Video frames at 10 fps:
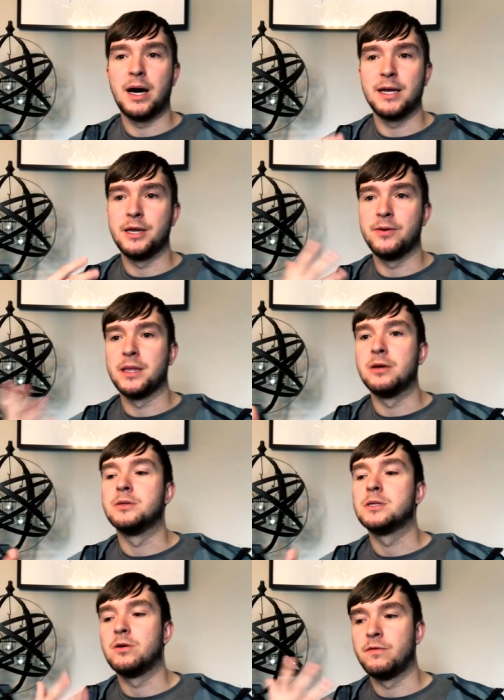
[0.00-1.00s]
by doing
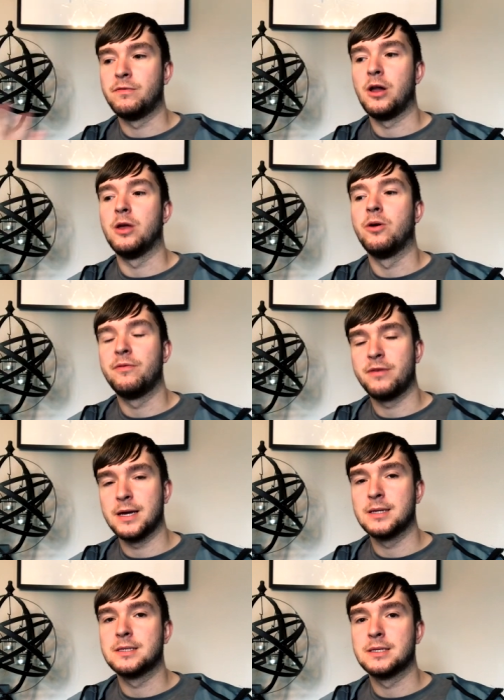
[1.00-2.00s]
those sort of follow up
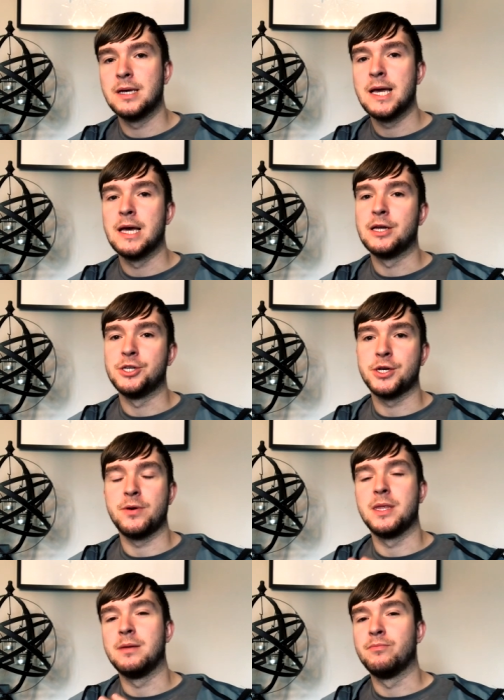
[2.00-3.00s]
things and
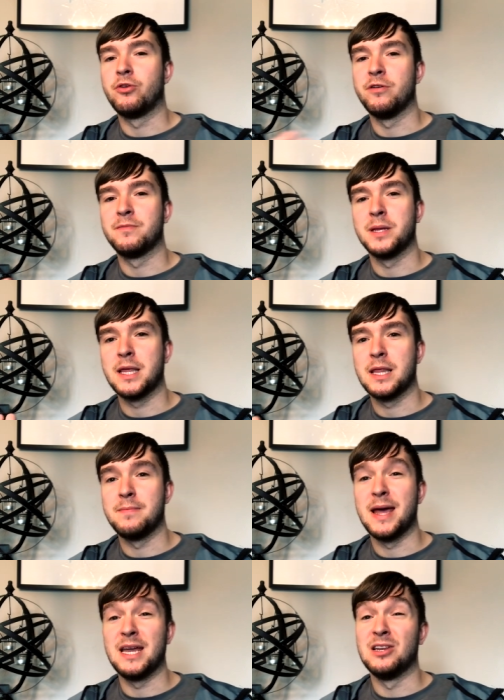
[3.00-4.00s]
showing the improvement that they
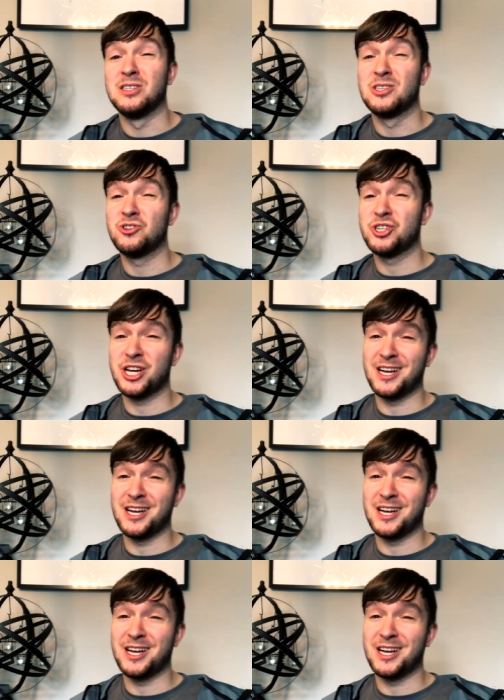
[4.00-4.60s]
made in such